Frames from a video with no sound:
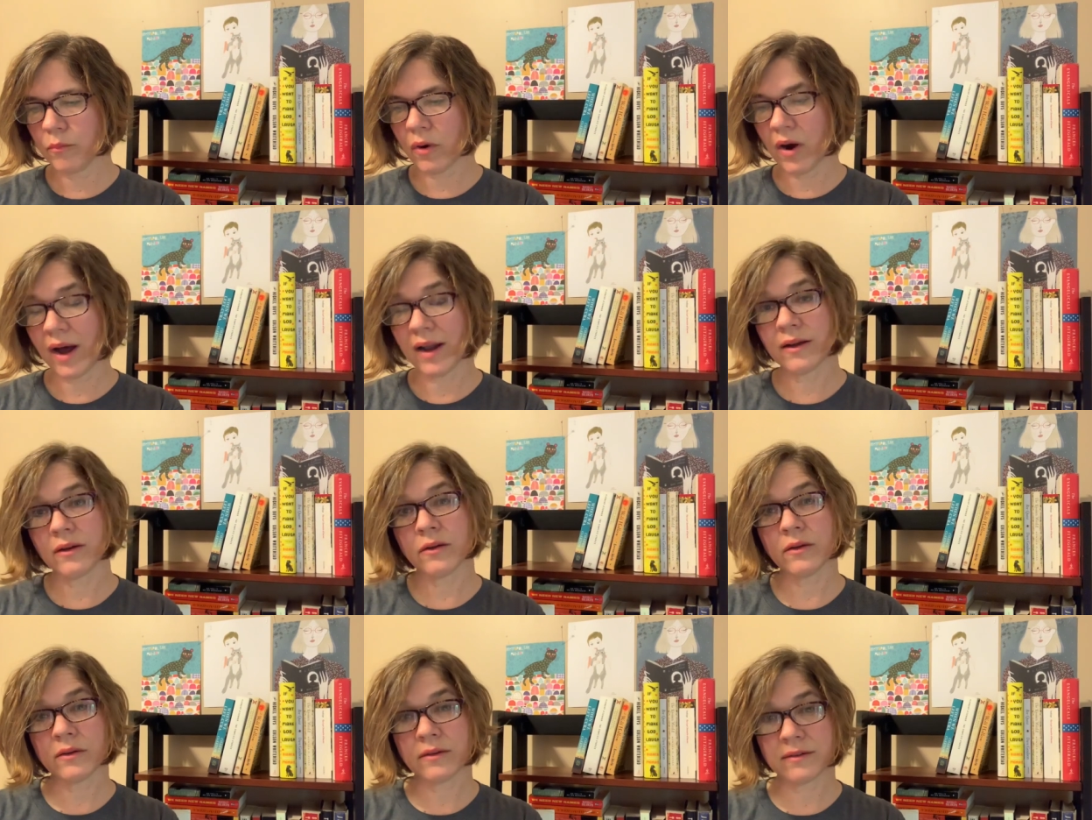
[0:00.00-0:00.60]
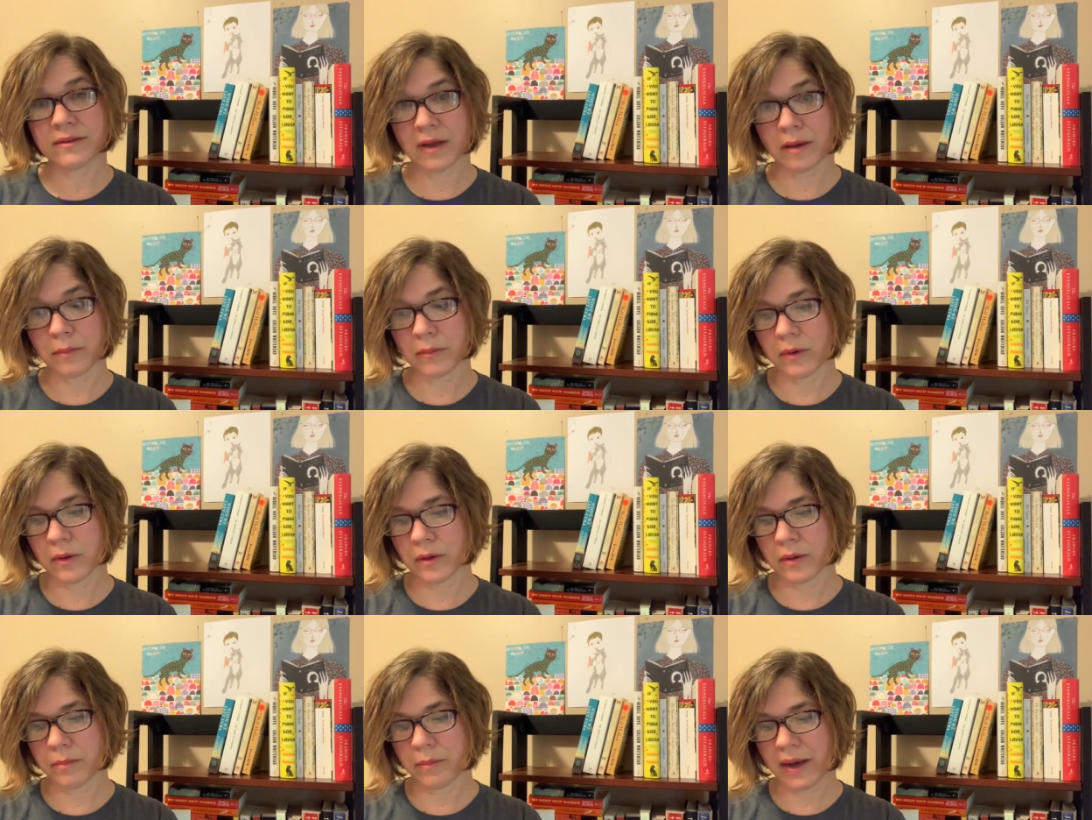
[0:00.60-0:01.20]
Prodigal
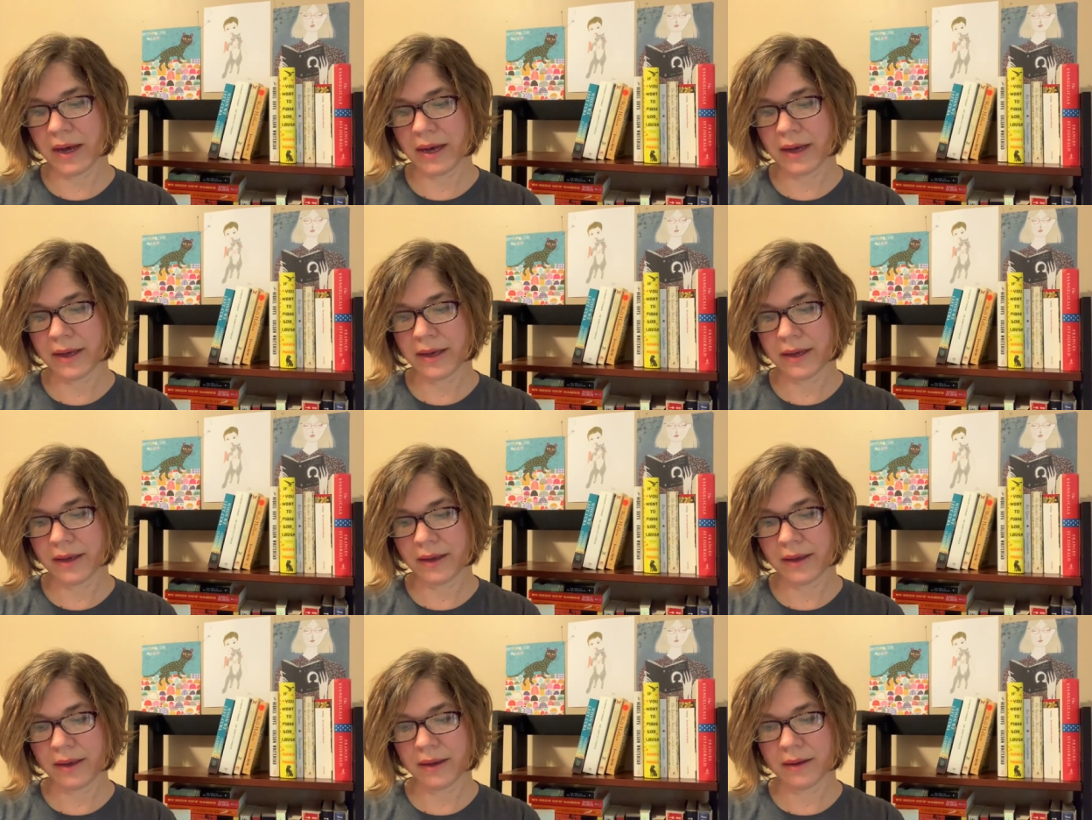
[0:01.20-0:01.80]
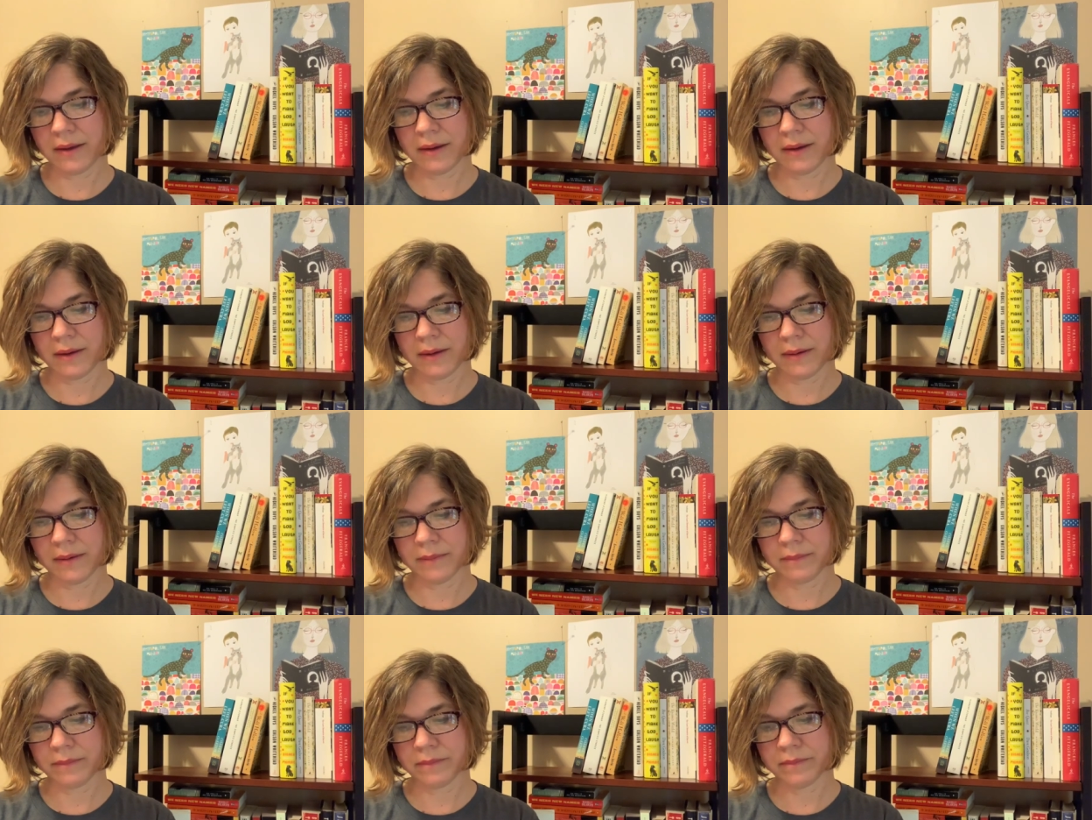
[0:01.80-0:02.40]
Summer by
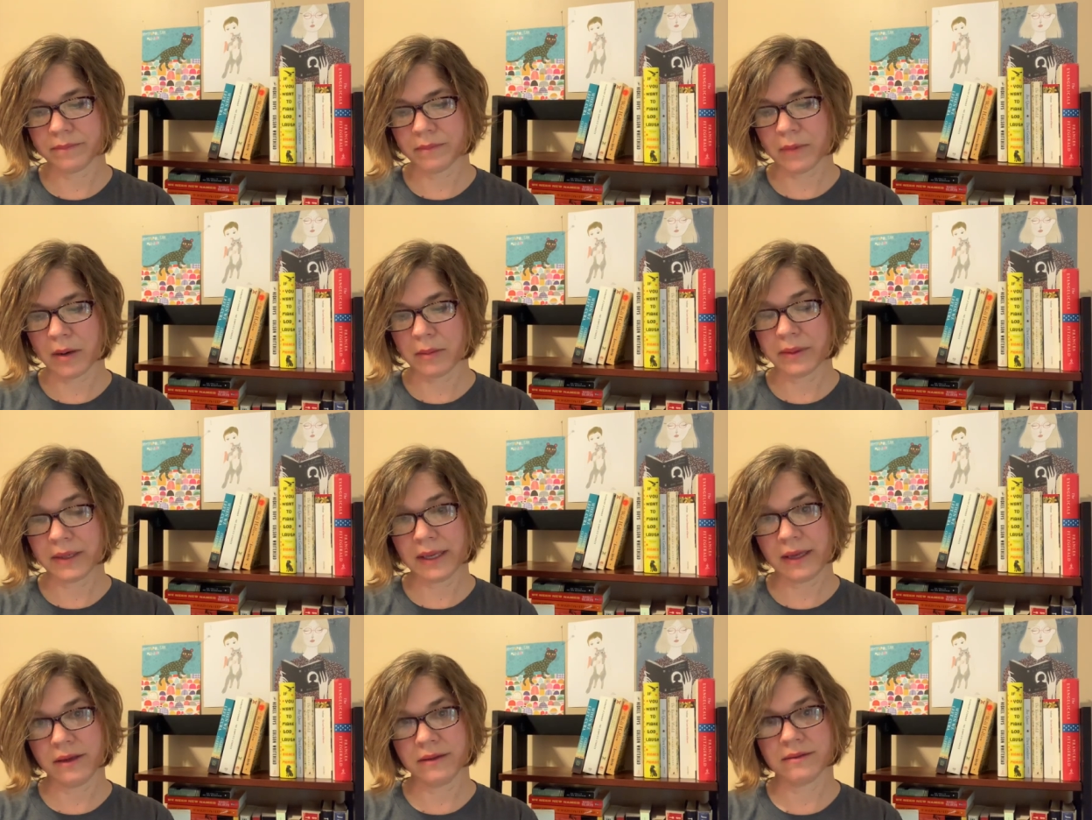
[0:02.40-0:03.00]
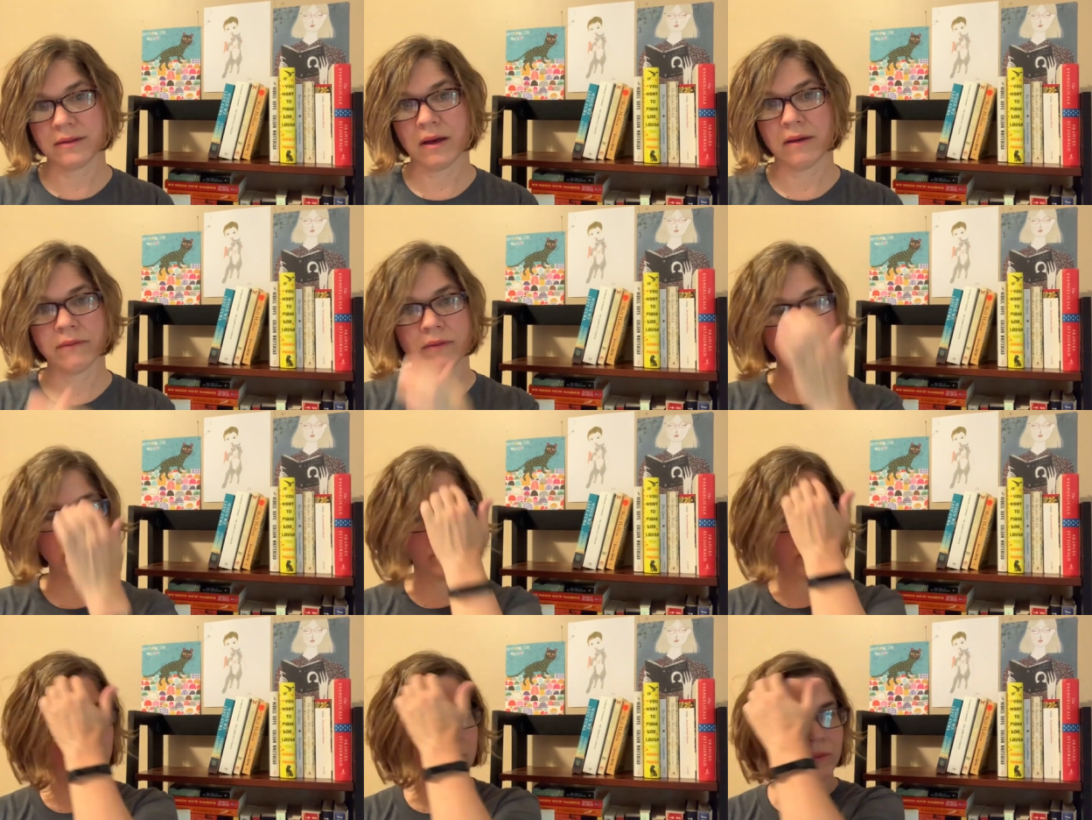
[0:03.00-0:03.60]
um, Barbara King
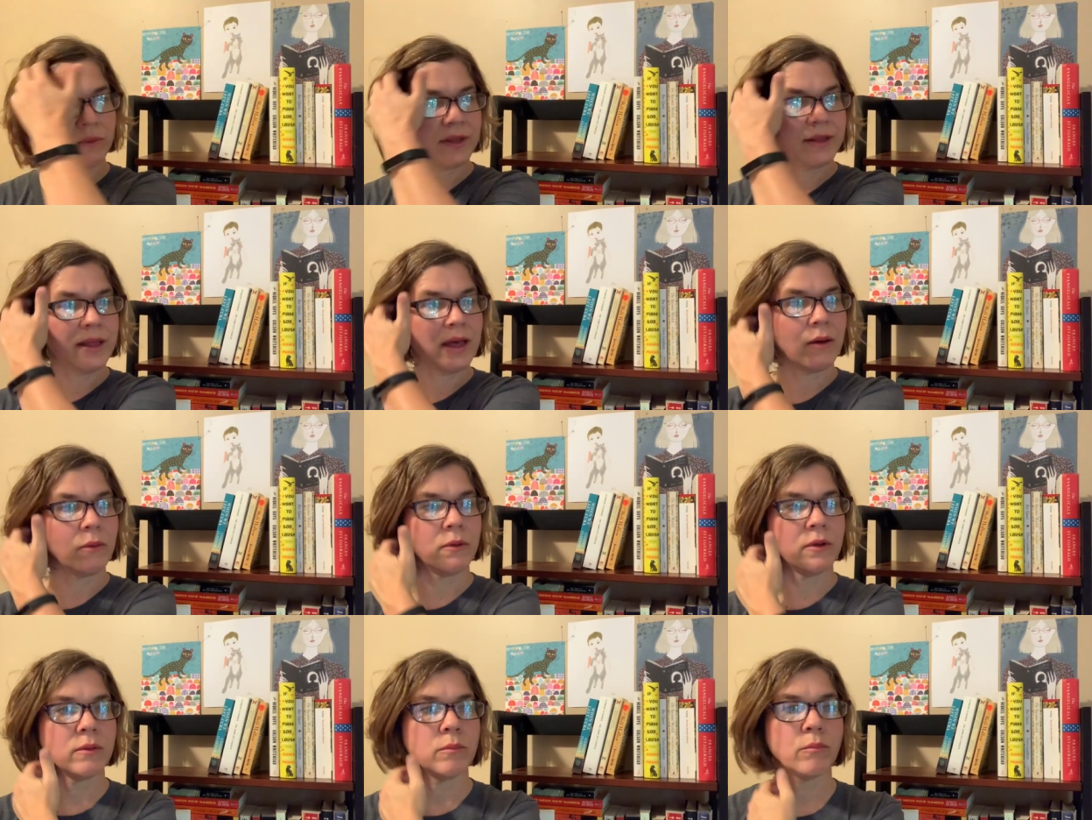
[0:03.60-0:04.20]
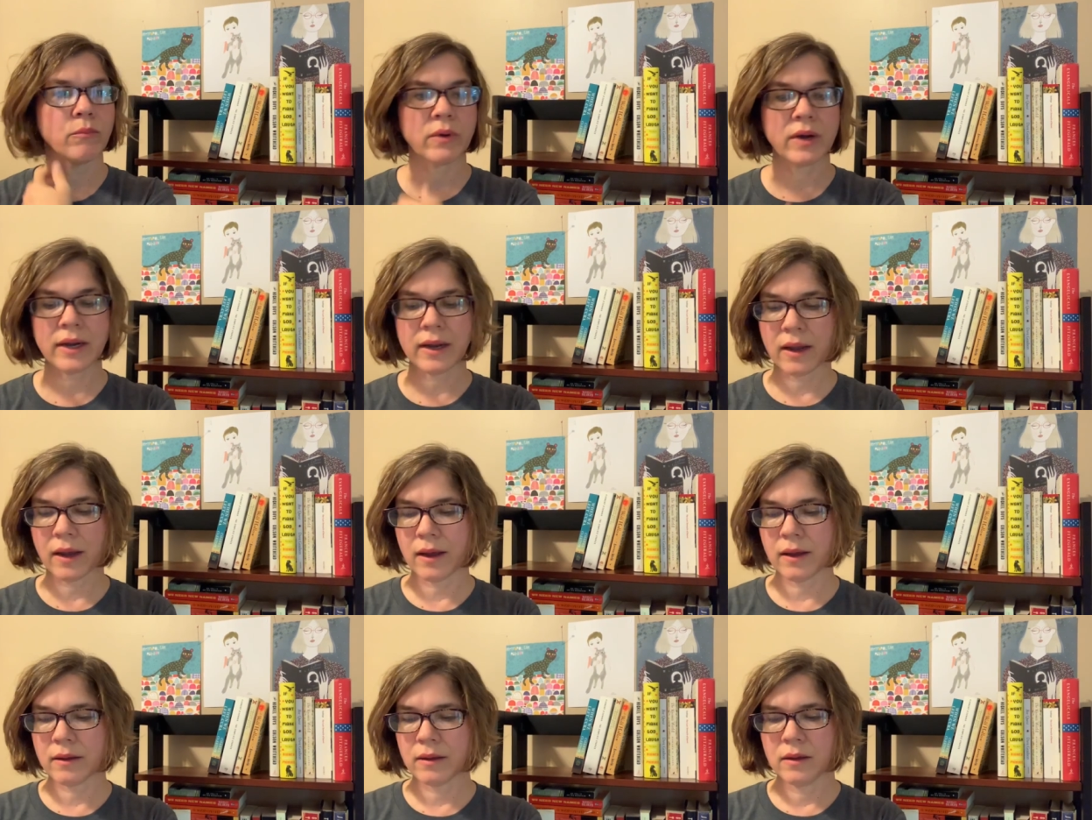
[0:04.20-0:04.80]
I'm going to read that with
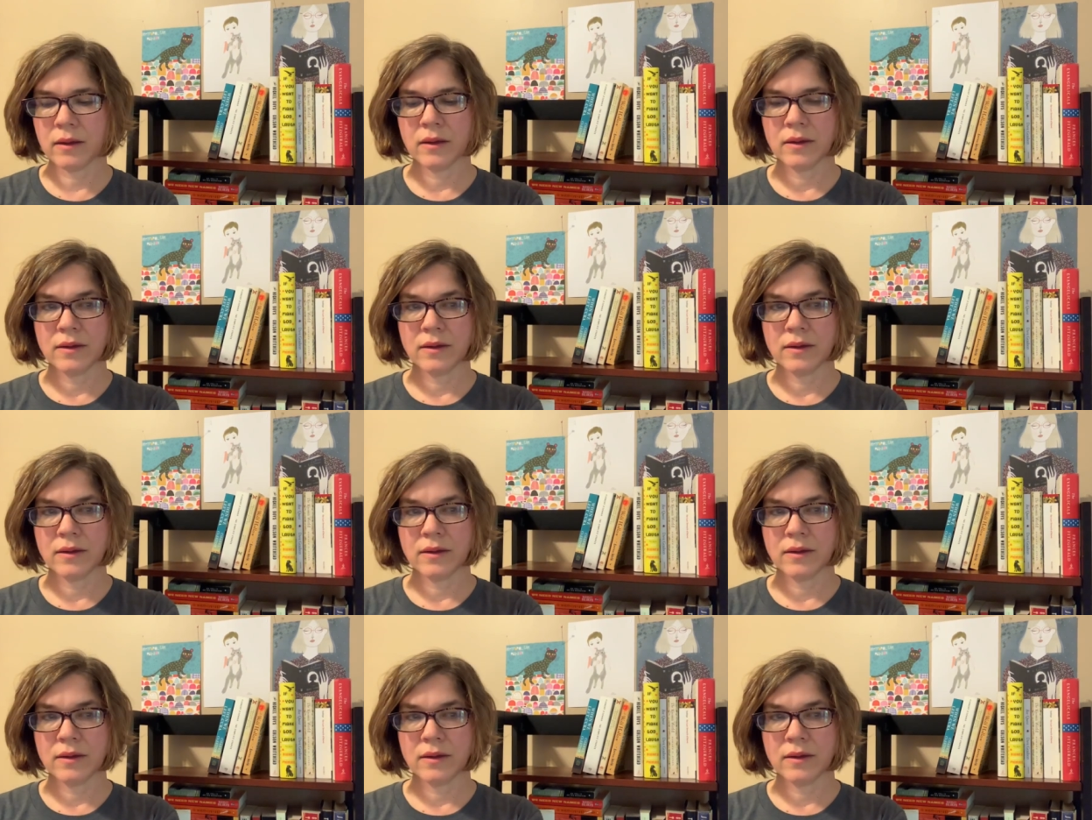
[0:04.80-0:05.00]
Britta.